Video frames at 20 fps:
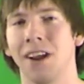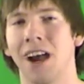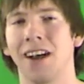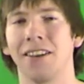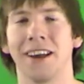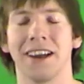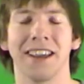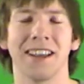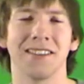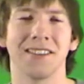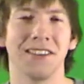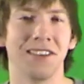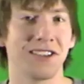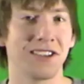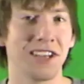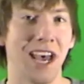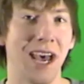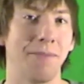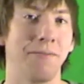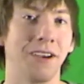Not like it's
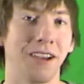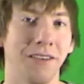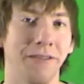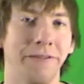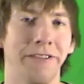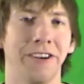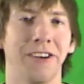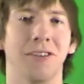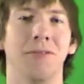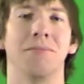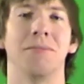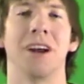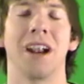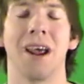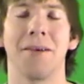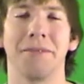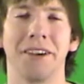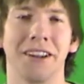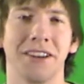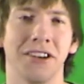this epic film, but
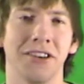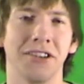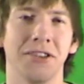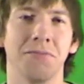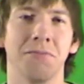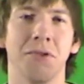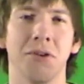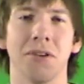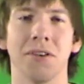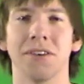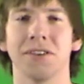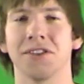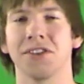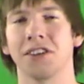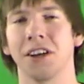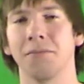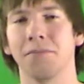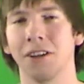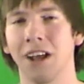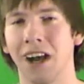I mean, there's more
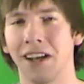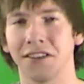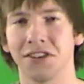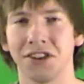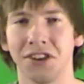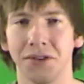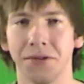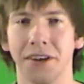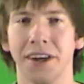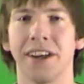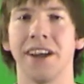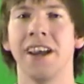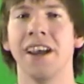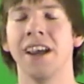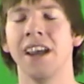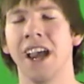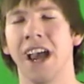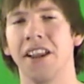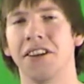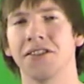subplots to it,
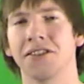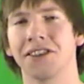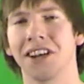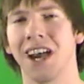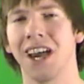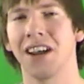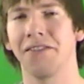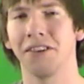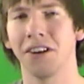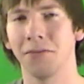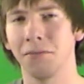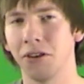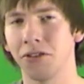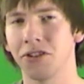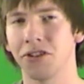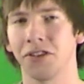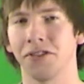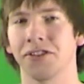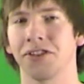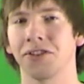and there's kind of an
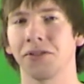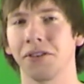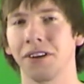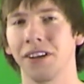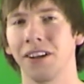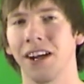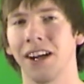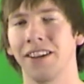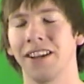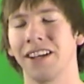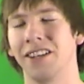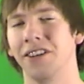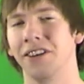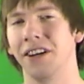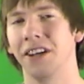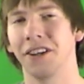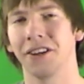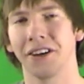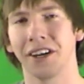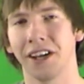emotional storyline that you're
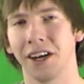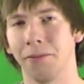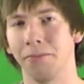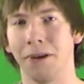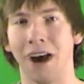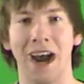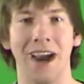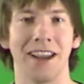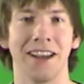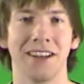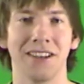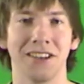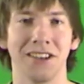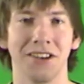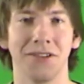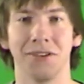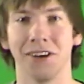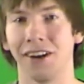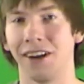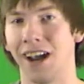either going to buy
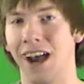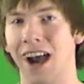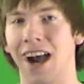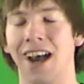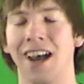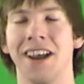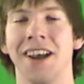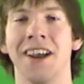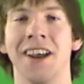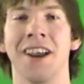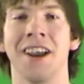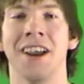into or not.